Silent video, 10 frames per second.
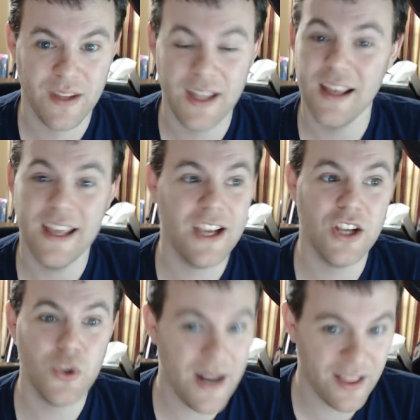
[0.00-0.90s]
It could
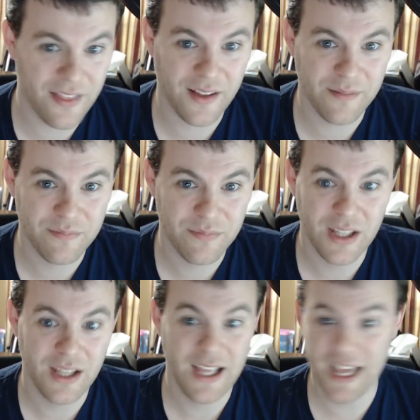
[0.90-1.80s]
do anything.
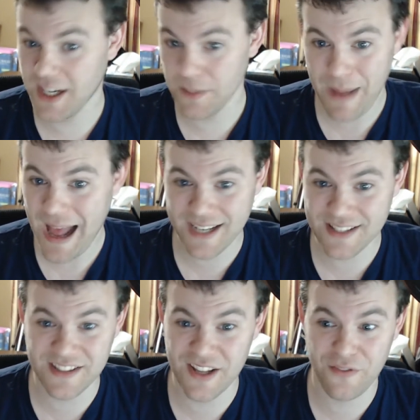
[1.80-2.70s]
It could packet
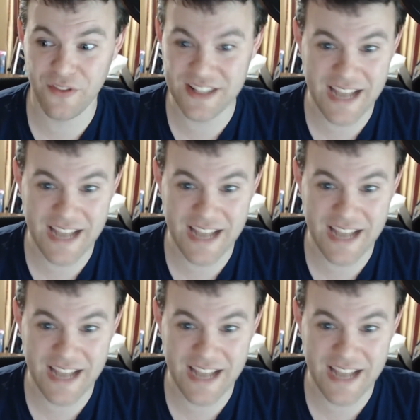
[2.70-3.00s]
sniff the data